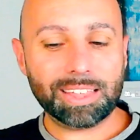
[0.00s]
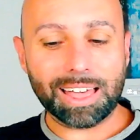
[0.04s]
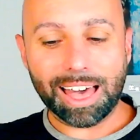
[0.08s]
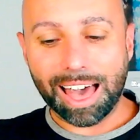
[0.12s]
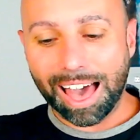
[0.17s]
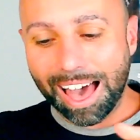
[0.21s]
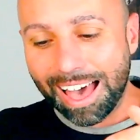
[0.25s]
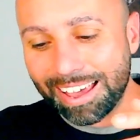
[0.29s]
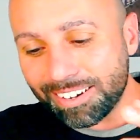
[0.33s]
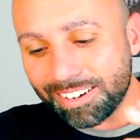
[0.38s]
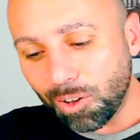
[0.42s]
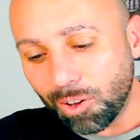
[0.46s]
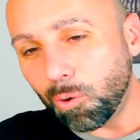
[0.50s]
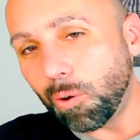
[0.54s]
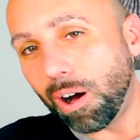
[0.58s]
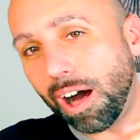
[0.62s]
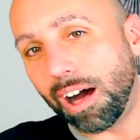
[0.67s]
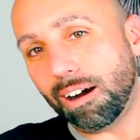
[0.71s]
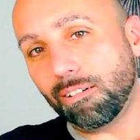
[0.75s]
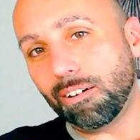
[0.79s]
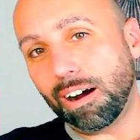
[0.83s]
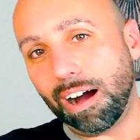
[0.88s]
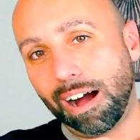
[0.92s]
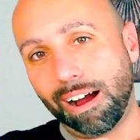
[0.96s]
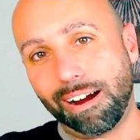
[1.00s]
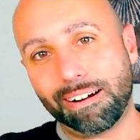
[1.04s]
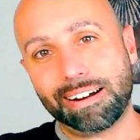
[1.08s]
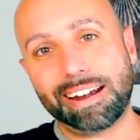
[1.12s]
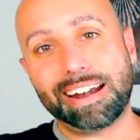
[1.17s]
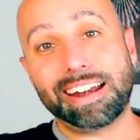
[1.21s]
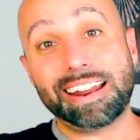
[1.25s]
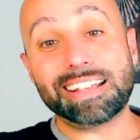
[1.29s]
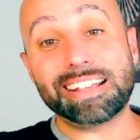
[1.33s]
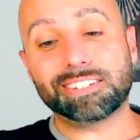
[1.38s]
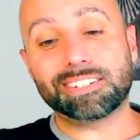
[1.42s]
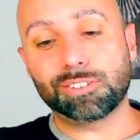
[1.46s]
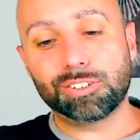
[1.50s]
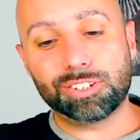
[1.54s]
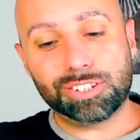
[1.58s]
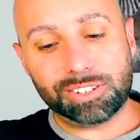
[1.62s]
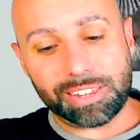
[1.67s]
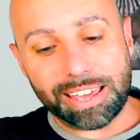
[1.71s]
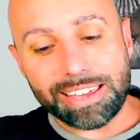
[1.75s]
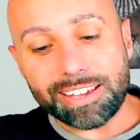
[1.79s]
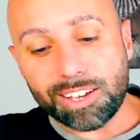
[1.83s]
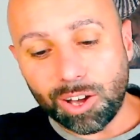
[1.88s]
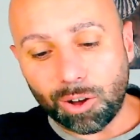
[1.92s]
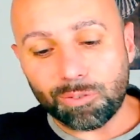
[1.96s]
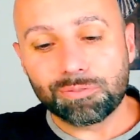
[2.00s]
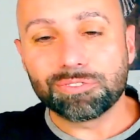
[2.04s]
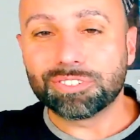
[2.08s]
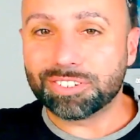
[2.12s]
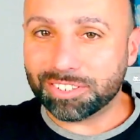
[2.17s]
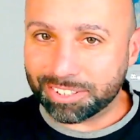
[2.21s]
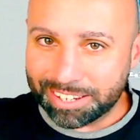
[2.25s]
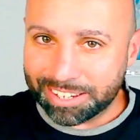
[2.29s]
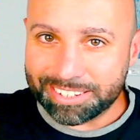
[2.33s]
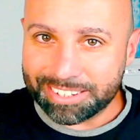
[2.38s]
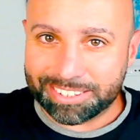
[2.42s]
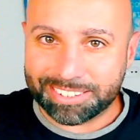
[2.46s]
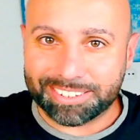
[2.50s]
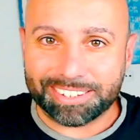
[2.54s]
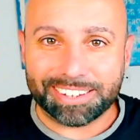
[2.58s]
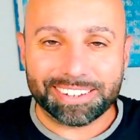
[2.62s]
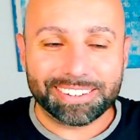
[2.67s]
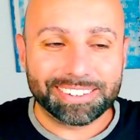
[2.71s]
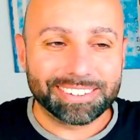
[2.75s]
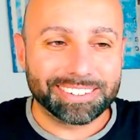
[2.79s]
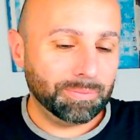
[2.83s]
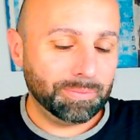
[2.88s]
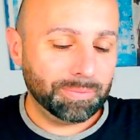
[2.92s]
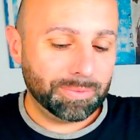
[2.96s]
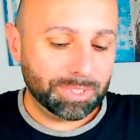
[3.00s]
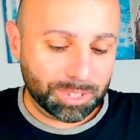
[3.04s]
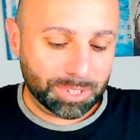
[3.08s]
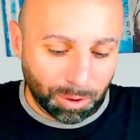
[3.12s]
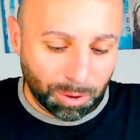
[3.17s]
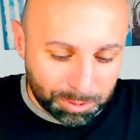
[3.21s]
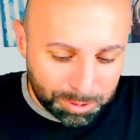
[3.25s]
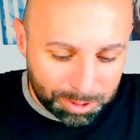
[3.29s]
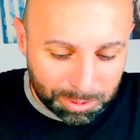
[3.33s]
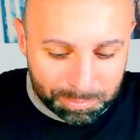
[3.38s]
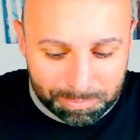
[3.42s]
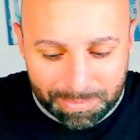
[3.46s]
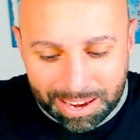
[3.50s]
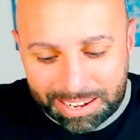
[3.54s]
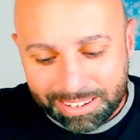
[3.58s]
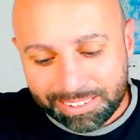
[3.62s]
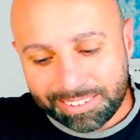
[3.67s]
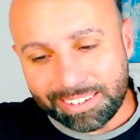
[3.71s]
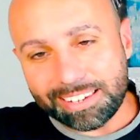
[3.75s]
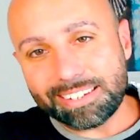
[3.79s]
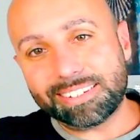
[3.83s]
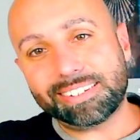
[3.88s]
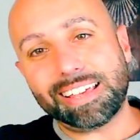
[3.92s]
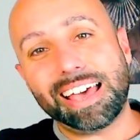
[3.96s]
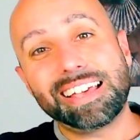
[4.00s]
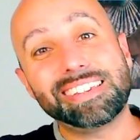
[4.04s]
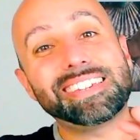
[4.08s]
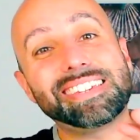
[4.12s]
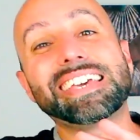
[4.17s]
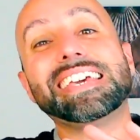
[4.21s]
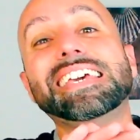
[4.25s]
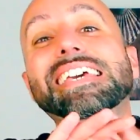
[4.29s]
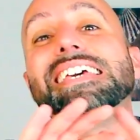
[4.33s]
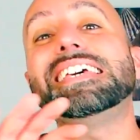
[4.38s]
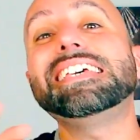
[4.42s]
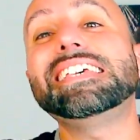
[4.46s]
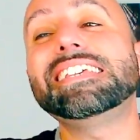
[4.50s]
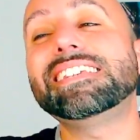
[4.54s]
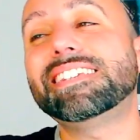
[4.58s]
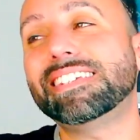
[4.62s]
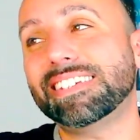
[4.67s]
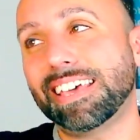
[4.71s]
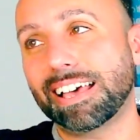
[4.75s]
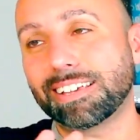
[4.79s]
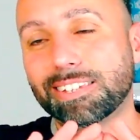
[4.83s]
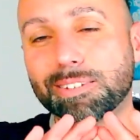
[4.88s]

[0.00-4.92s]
I know how hard it is to stay consistent, so to make this as easy as